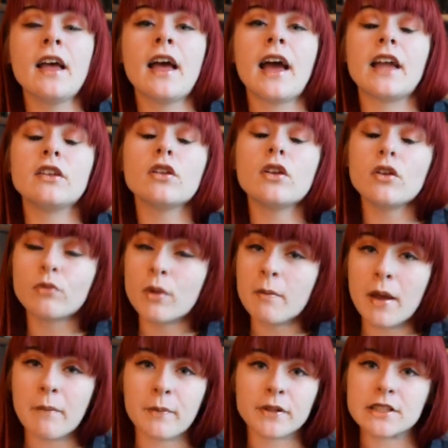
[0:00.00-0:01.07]
And
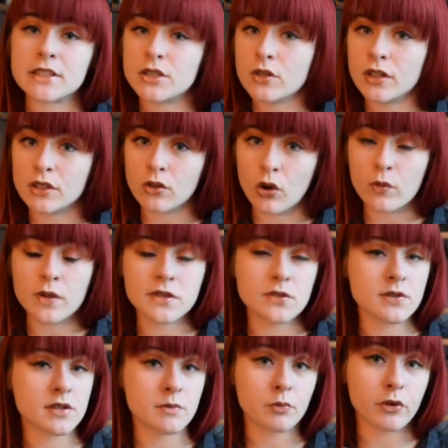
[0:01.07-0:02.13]
remember that you can always
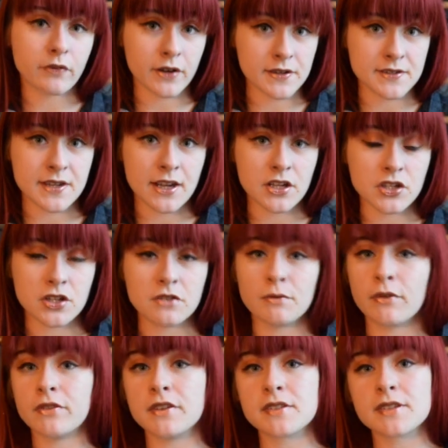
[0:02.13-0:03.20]
use improvisation
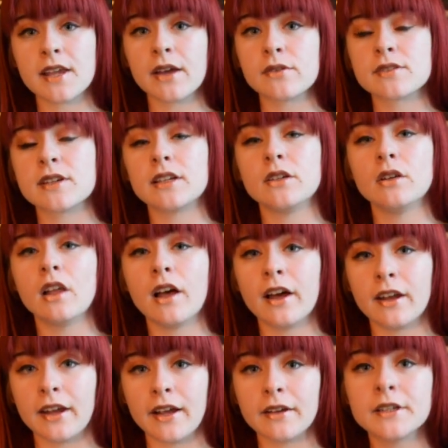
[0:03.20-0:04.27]
with the scales that you're
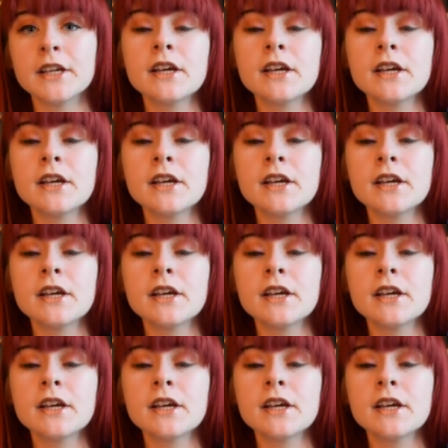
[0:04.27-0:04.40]
learning.